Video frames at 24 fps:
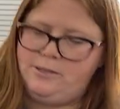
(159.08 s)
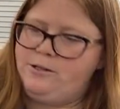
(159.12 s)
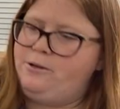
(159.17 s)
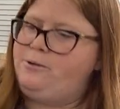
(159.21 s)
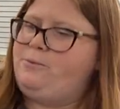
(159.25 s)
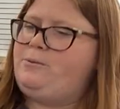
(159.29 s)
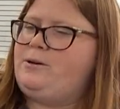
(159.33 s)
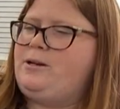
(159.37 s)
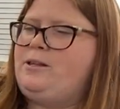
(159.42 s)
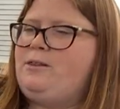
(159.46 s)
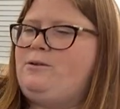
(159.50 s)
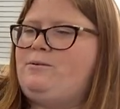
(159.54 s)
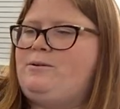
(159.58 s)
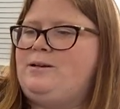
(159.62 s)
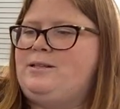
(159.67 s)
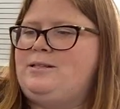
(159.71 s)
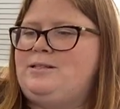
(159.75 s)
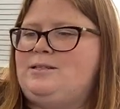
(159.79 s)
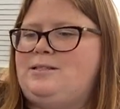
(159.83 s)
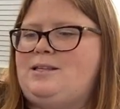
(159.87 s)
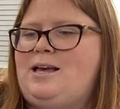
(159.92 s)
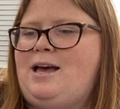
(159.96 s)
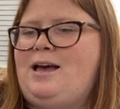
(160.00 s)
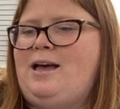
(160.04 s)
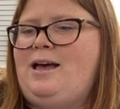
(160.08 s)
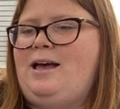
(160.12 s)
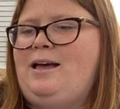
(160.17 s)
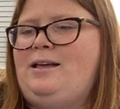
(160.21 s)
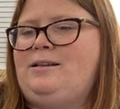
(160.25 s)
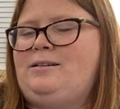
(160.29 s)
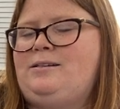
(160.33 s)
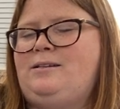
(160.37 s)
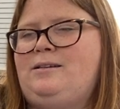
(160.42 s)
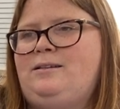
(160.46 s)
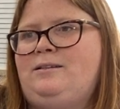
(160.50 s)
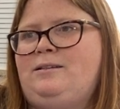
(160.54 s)
are one of the ones
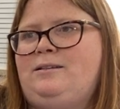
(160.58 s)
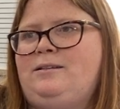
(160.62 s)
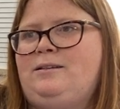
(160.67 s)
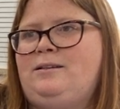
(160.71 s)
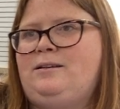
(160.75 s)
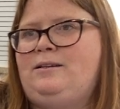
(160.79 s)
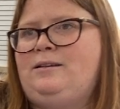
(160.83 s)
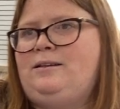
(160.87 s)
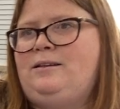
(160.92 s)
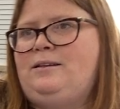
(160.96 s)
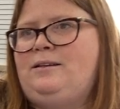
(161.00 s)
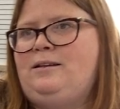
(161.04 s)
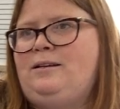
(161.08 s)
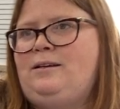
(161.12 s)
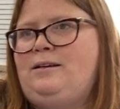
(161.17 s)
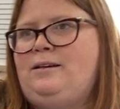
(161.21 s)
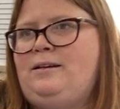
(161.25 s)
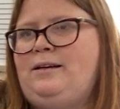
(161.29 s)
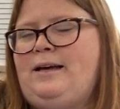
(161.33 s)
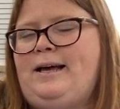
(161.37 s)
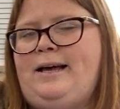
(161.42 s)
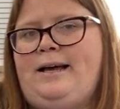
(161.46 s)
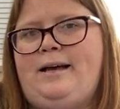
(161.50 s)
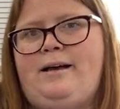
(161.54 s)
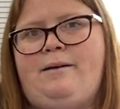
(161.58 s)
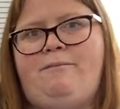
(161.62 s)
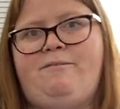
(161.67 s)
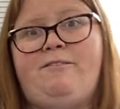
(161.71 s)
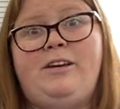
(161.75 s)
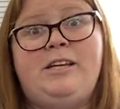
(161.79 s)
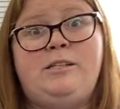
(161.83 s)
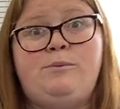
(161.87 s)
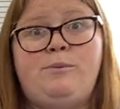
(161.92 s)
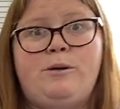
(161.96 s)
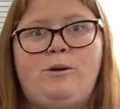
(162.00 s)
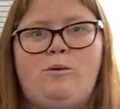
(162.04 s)
that um,
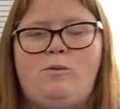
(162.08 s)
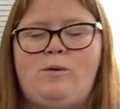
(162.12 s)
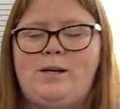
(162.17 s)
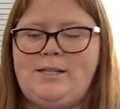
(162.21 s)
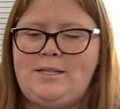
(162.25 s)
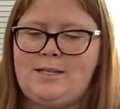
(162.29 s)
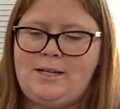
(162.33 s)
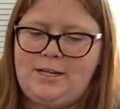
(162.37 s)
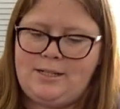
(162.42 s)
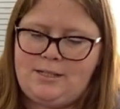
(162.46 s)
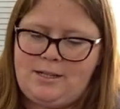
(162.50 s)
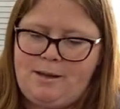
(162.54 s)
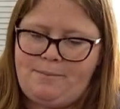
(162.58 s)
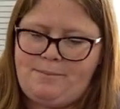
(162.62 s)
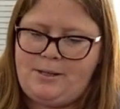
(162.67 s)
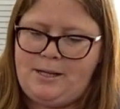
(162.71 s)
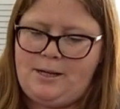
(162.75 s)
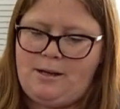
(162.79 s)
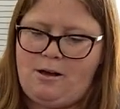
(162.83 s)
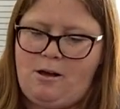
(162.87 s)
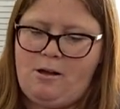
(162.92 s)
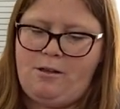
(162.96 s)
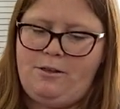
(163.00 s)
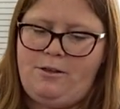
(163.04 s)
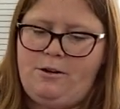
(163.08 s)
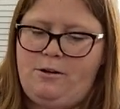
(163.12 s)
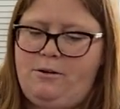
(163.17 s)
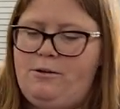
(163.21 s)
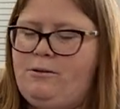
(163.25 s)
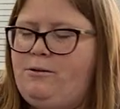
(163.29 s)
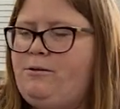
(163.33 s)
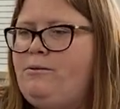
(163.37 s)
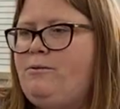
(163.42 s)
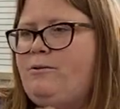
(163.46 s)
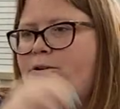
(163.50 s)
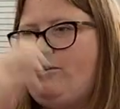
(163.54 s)
Facebook wasn't accepting,
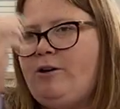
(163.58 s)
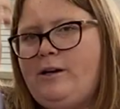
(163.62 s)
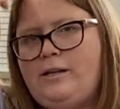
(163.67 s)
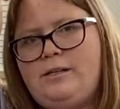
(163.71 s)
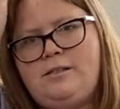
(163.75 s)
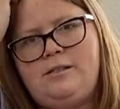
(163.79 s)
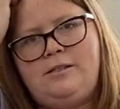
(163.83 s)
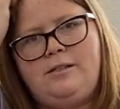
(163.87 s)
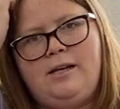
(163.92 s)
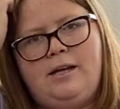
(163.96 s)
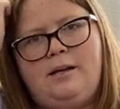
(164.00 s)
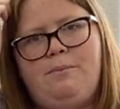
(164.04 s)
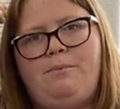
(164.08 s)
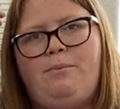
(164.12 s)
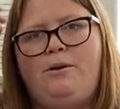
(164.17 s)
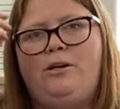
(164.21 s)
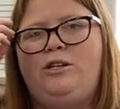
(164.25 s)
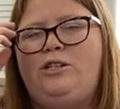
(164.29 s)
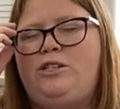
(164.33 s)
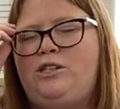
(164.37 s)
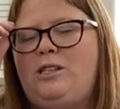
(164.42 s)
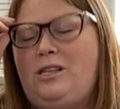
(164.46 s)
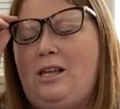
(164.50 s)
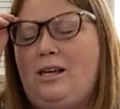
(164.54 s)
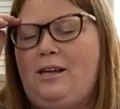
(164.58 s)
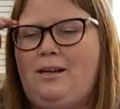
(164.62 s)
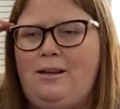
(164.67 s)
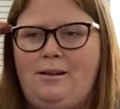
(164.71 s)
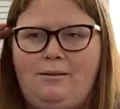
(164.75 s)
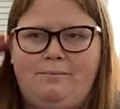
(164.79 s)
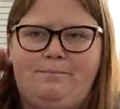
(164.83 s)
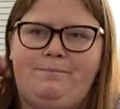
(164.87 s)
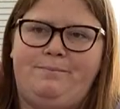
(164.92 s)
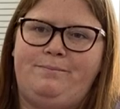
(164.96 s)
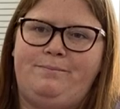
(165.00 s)
although Chris did push the